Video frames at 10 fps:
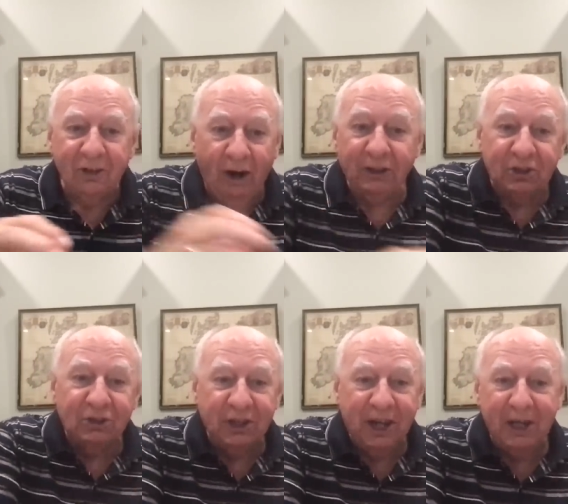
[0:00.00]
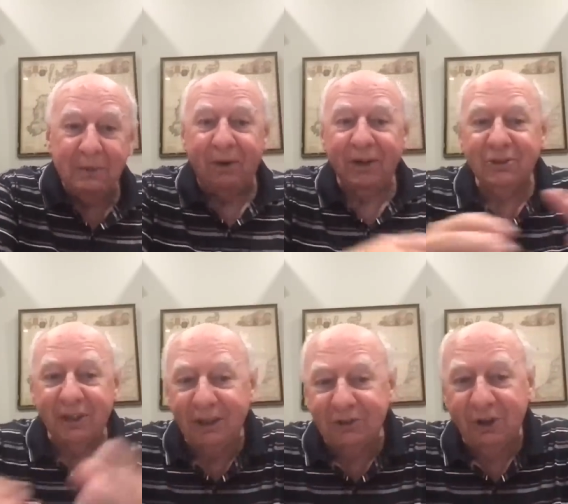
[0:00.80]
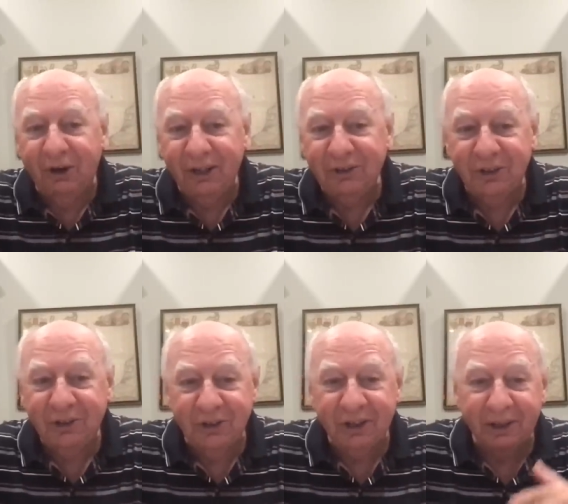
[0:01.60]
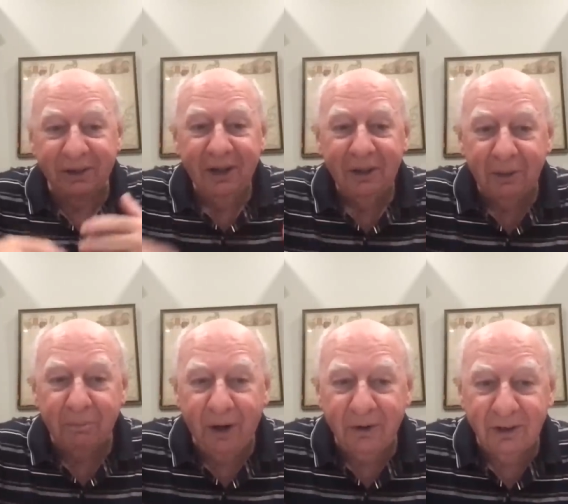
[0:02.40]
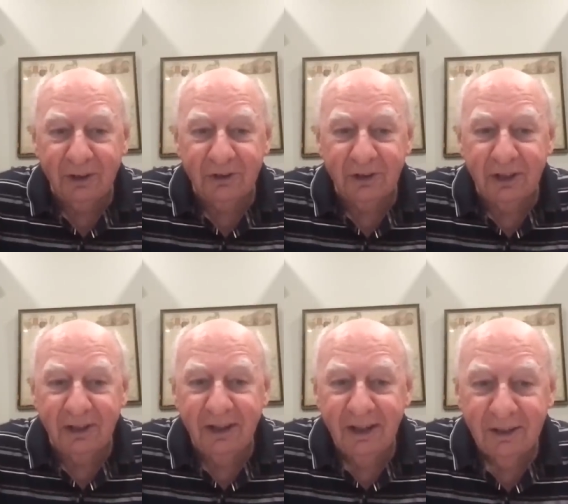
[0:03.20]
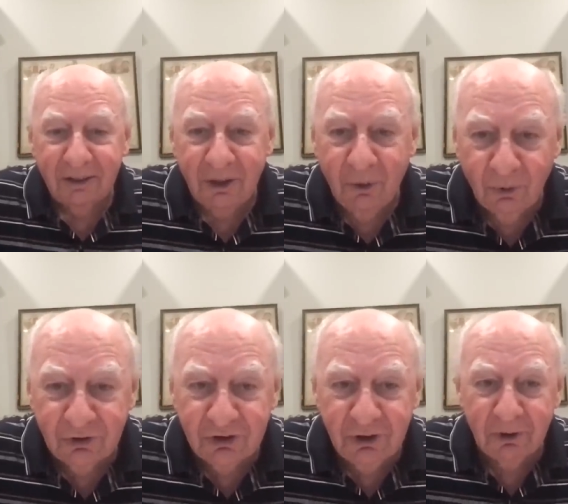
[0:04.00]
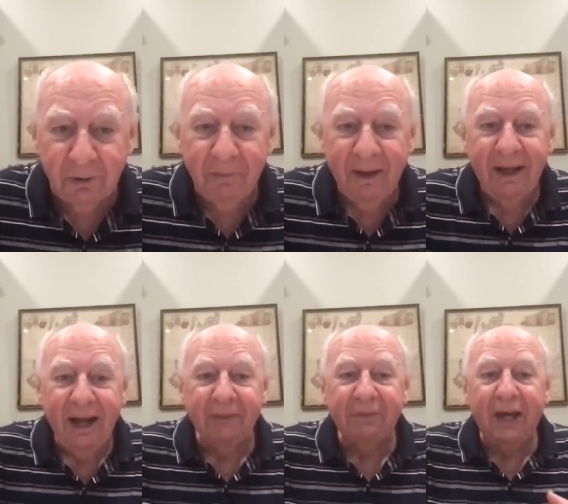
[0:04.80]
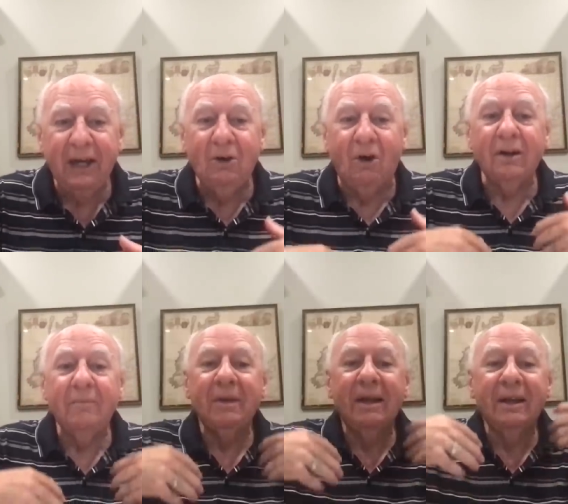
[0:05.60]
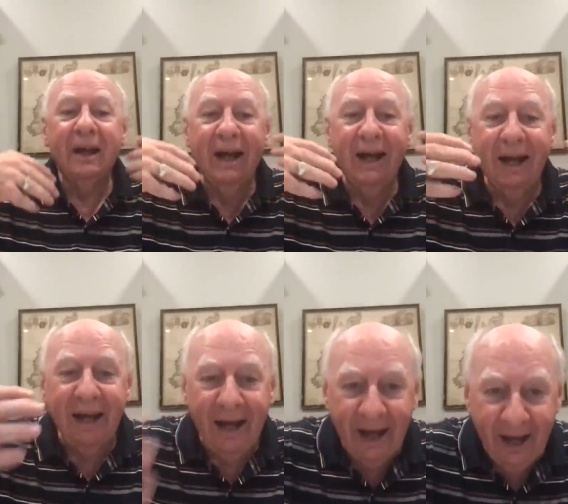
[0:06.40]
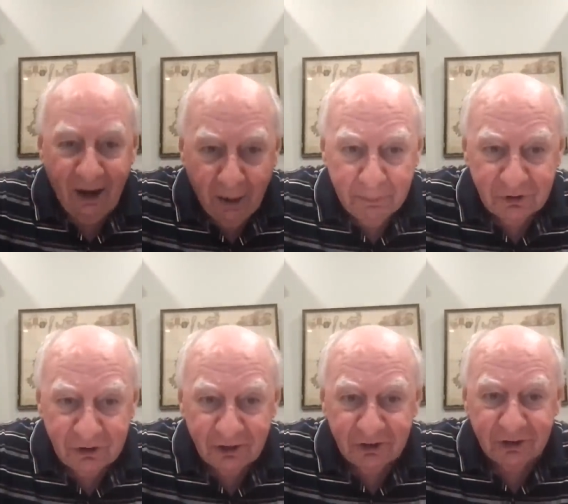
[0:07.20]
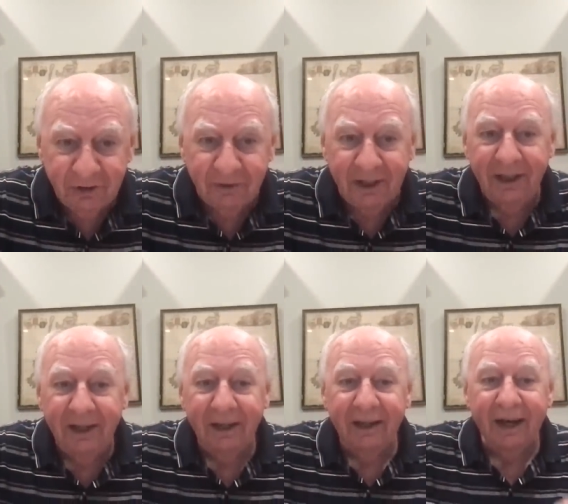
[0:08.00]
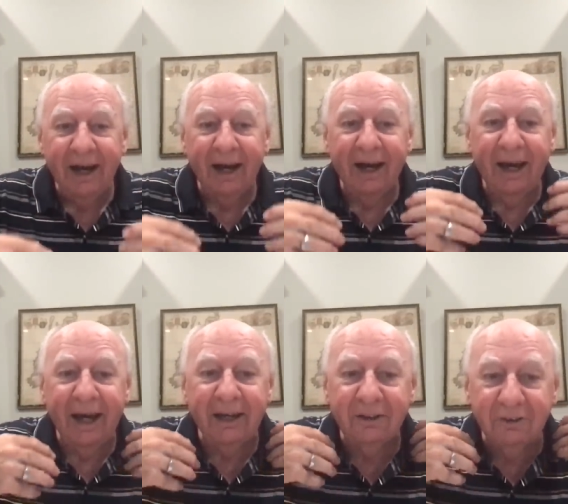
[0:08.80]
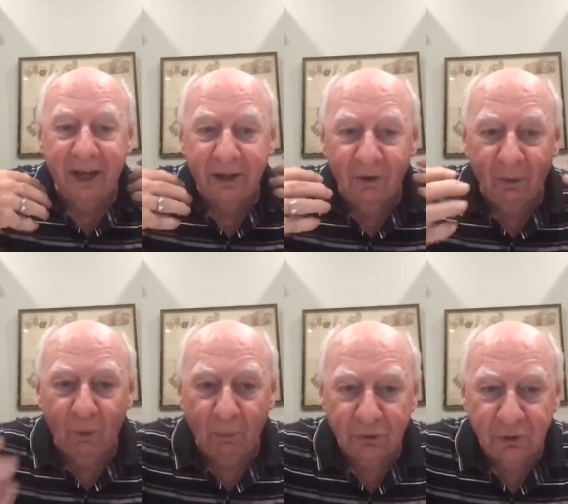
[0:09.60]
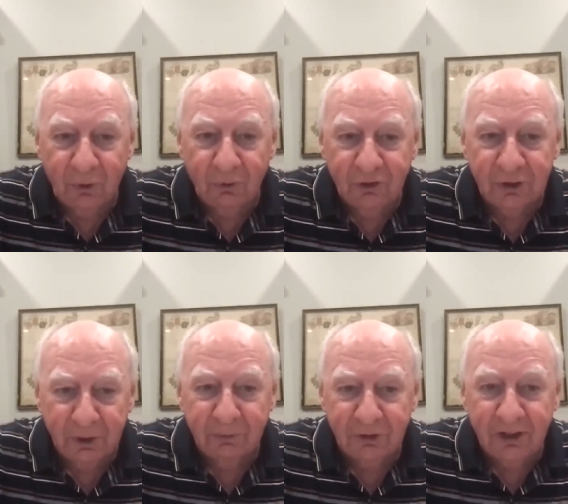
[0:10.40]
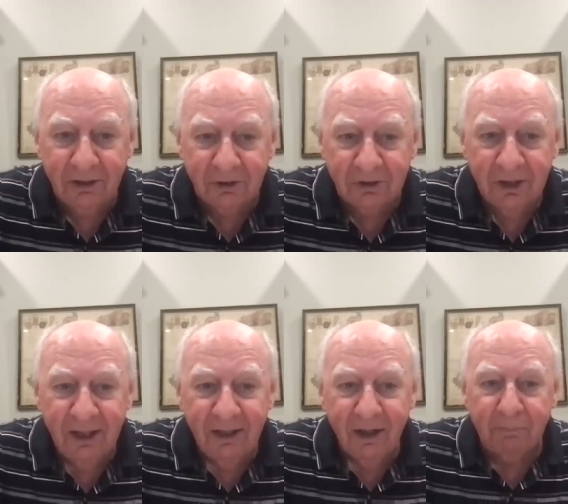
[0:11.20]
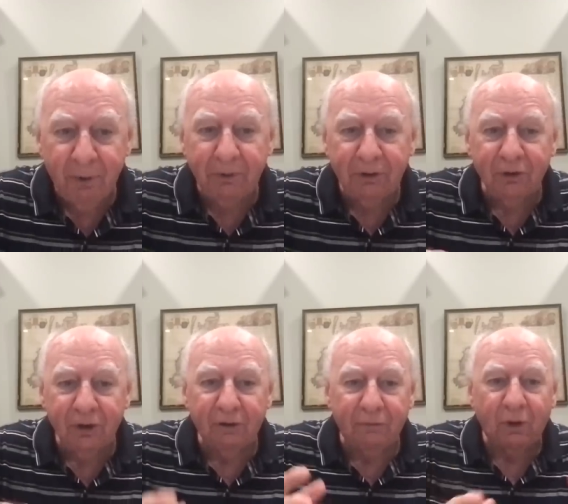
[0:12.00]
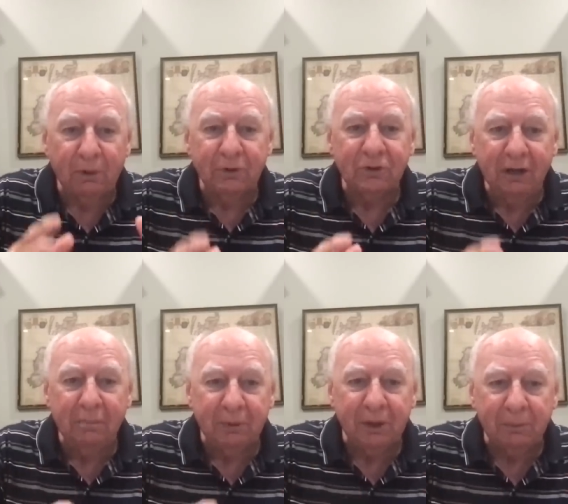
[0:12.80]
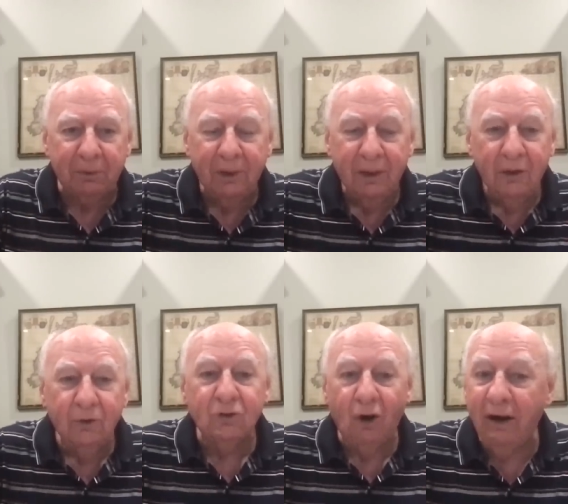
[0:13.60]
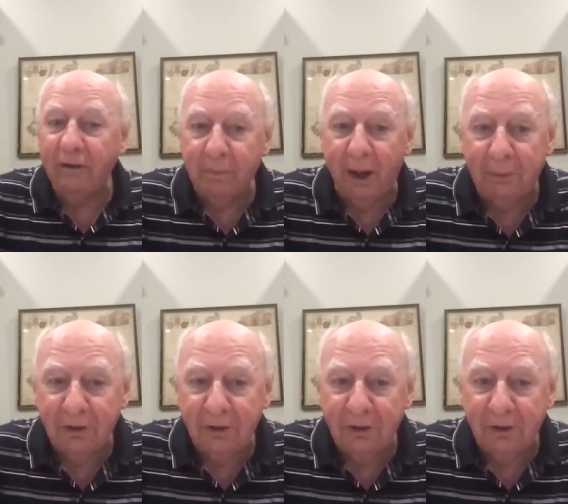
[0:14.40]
IgG antibodies against the IgG and the proteins in the horse serum, and they got hypersensitivity, uh, and they got what was called serum sickness. And probably 30 or 40% of people whose lives may be